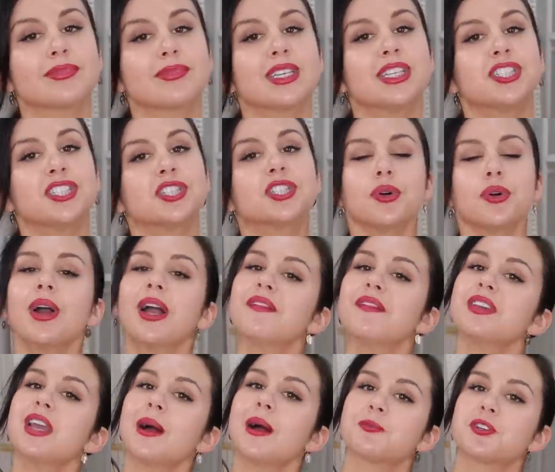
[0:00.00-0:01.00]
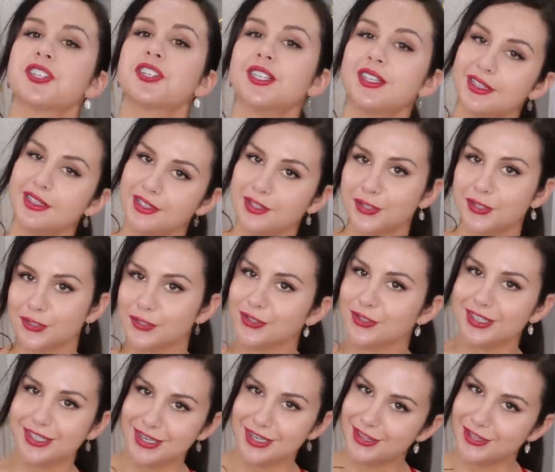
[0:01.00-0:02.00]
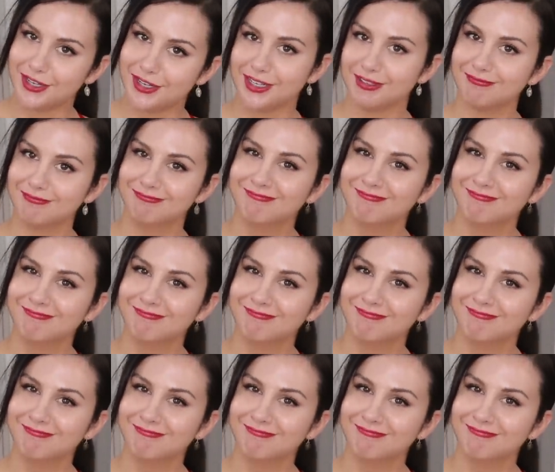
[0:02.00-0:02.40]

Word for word: And you don't have the option to insert either.